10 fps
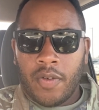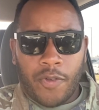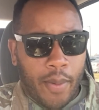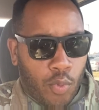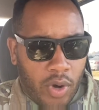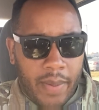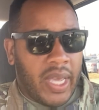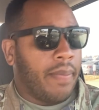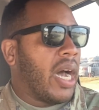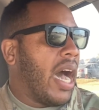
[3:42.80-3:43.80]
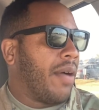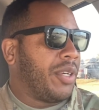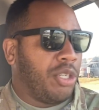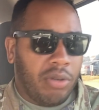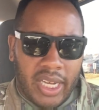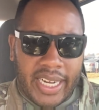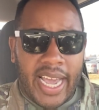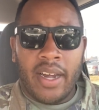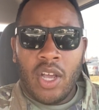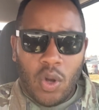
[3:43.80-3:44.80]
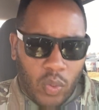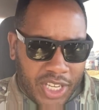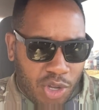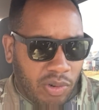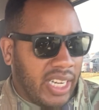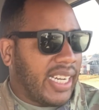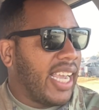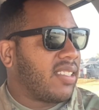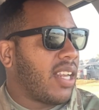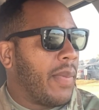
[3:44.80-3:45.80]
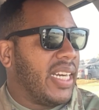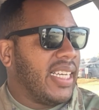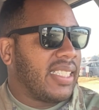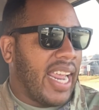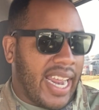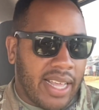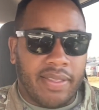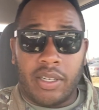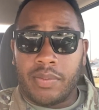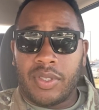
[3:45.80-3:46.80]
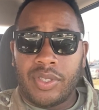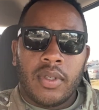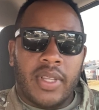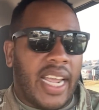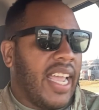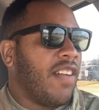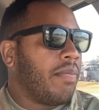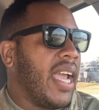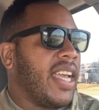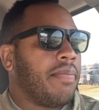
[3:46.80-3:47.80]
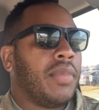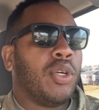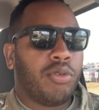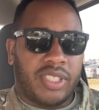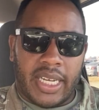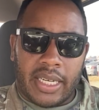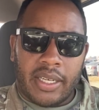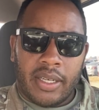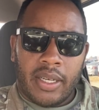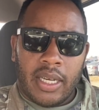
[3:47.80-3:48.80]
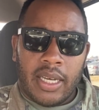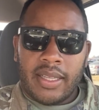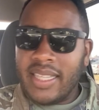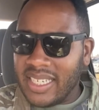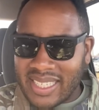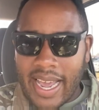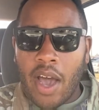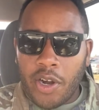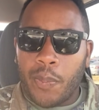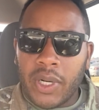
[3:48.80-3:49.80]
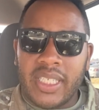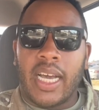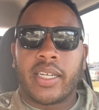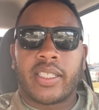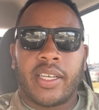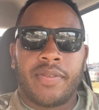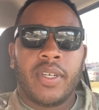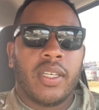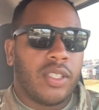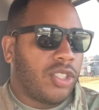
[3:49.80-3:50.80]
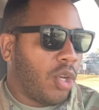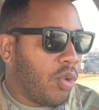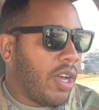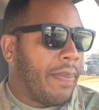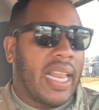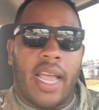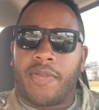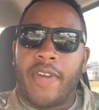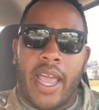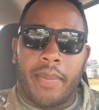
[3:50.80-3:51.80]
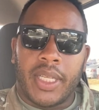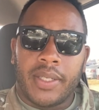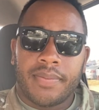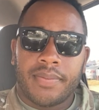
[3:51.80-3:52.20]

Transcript: from Remy Ma, when you look at when you look at some of these anthems, they have made music that's counterproductive to the black family.